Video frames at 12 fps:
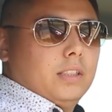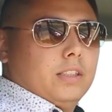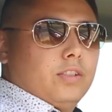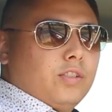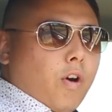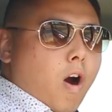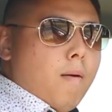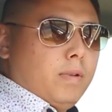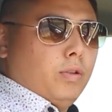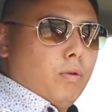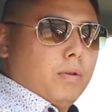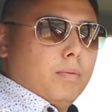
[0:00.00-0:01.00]
it's time
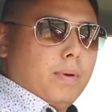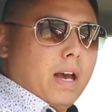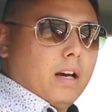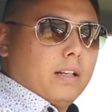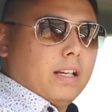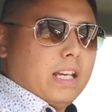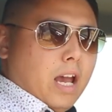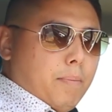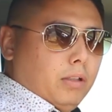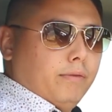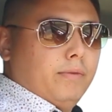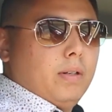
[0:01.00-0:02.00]
to talk about a
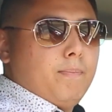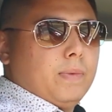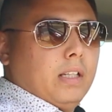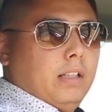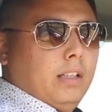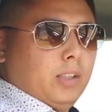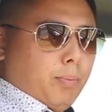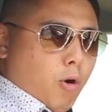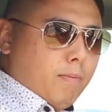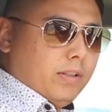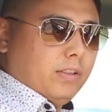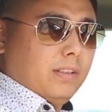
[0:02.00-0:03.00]
couple of
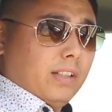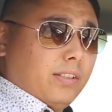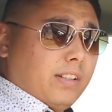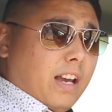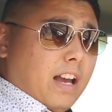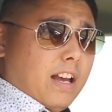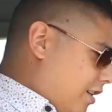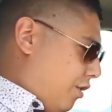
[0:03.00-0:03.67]
disappointments in this car.